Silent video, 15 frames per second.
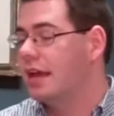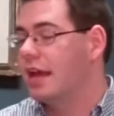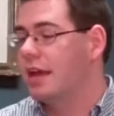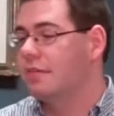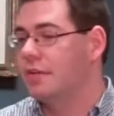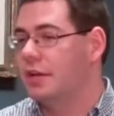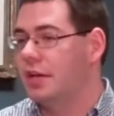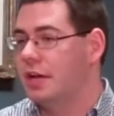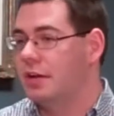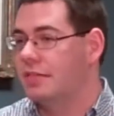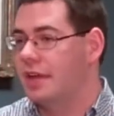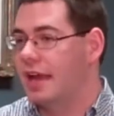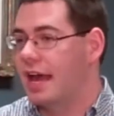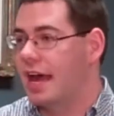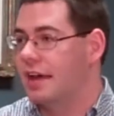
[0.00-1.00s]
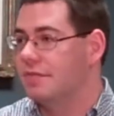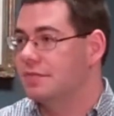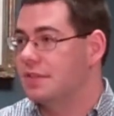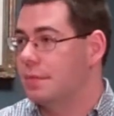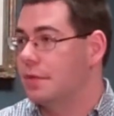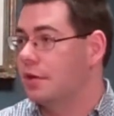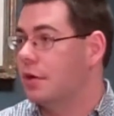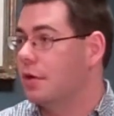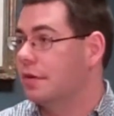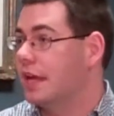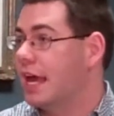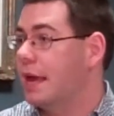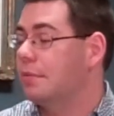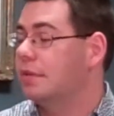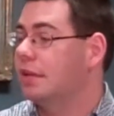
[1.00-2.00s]
Every year they have something called
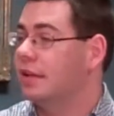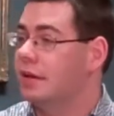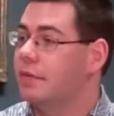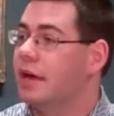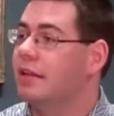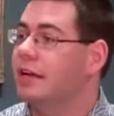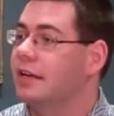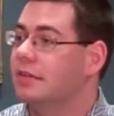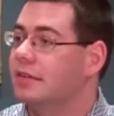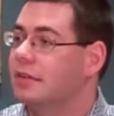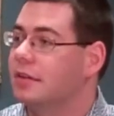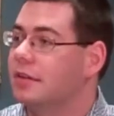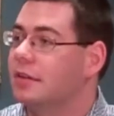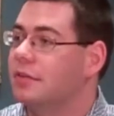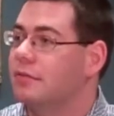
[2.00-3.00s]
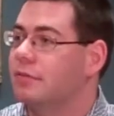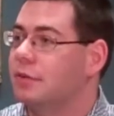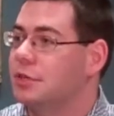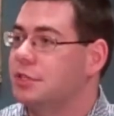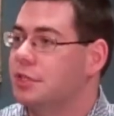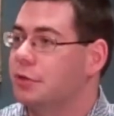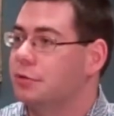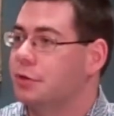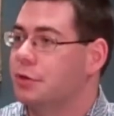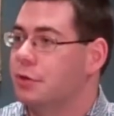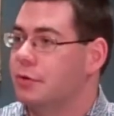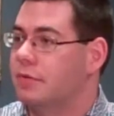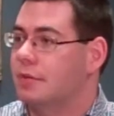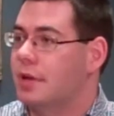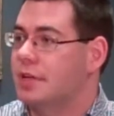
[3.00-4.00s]
Camp Lily Welly for children
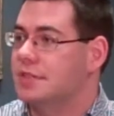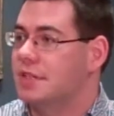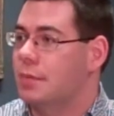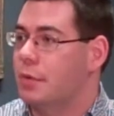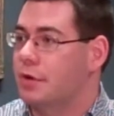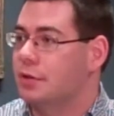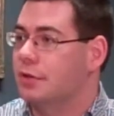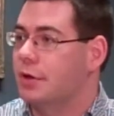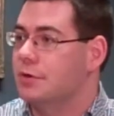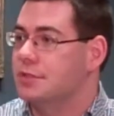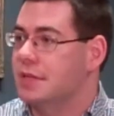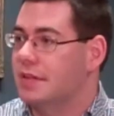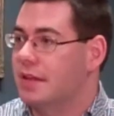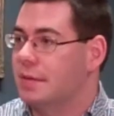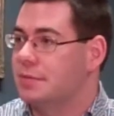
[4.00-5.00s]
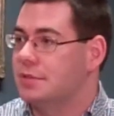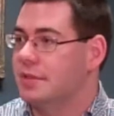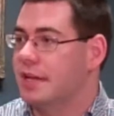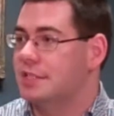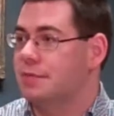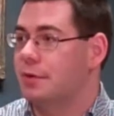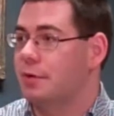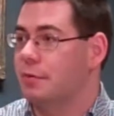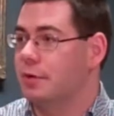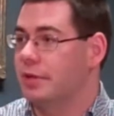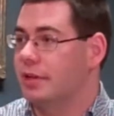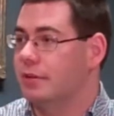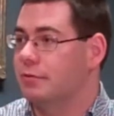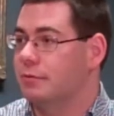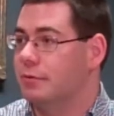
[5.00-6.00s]
who have lost someone close to them. So that's been a
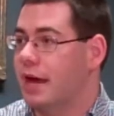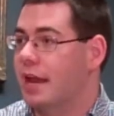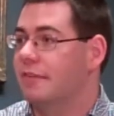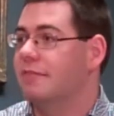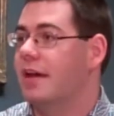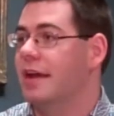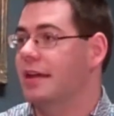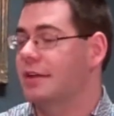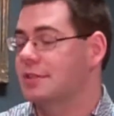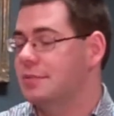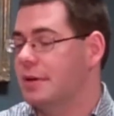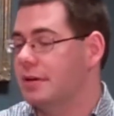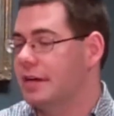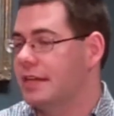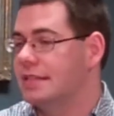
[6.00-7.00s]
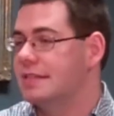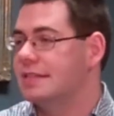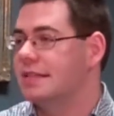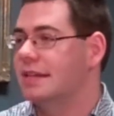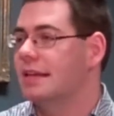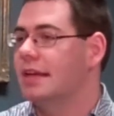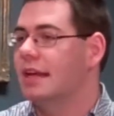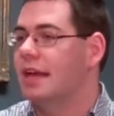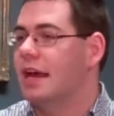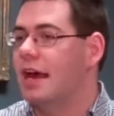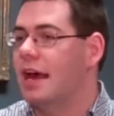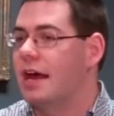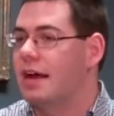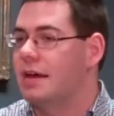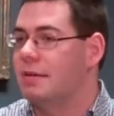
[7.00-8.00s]
really gratifying experience.
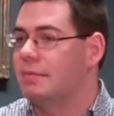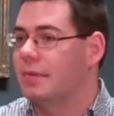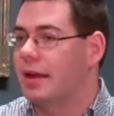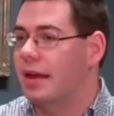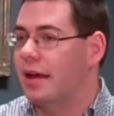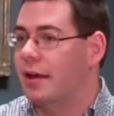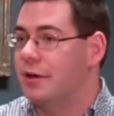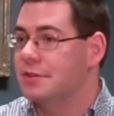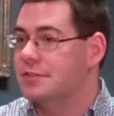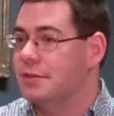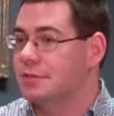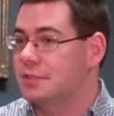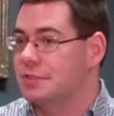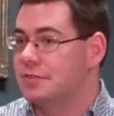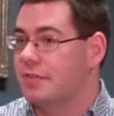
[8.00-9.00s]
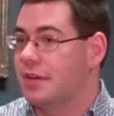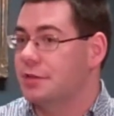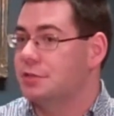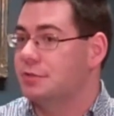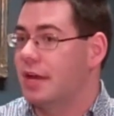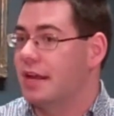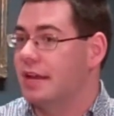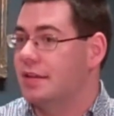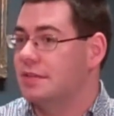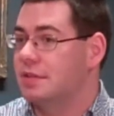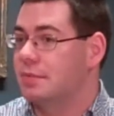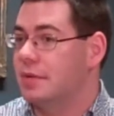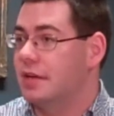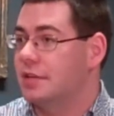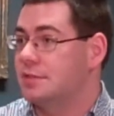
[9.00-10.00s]
I also just finished training to
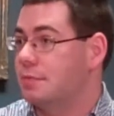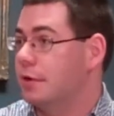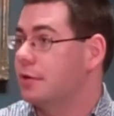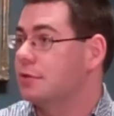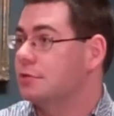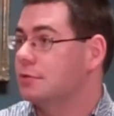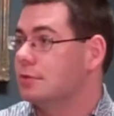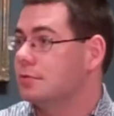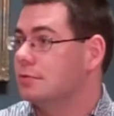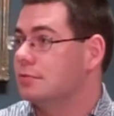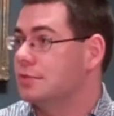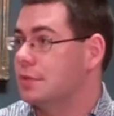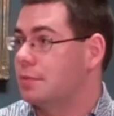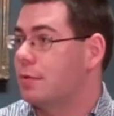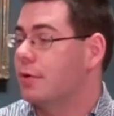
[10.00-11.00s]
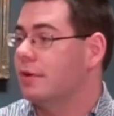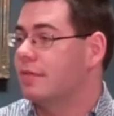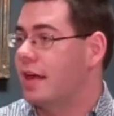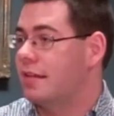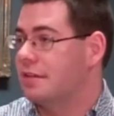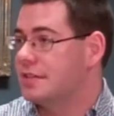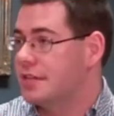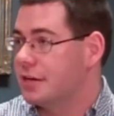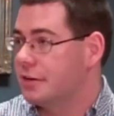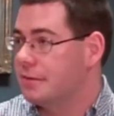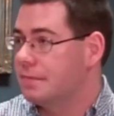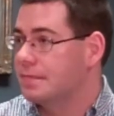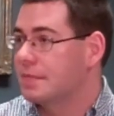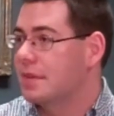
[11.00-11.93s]
be a spiritual support volunteer.